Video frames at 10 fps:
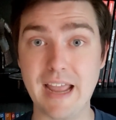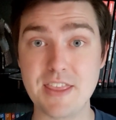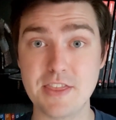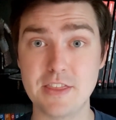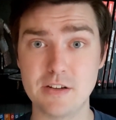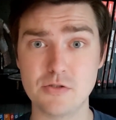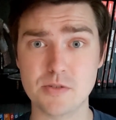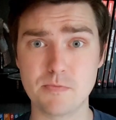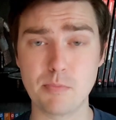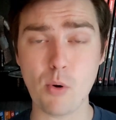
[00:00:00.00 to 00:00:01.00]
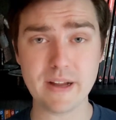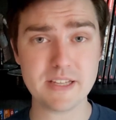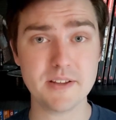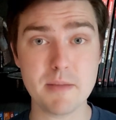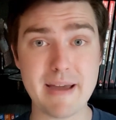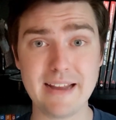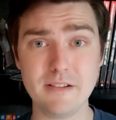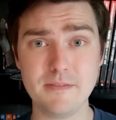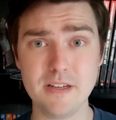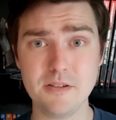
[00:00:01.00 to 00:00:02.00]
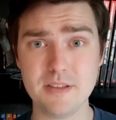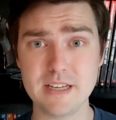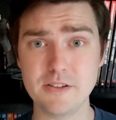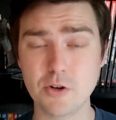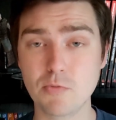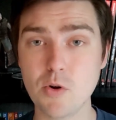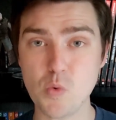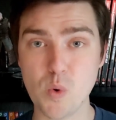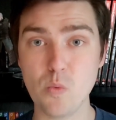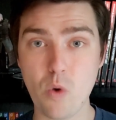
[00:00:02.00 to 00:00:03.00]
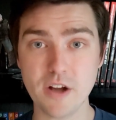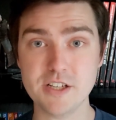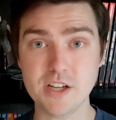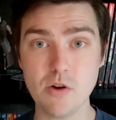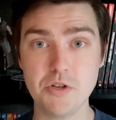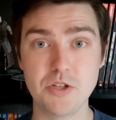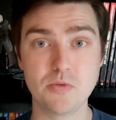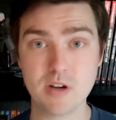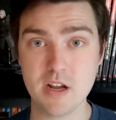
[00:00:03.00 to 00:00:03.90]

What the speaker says: and that there's points on the battlefield that your rogue will want to go to.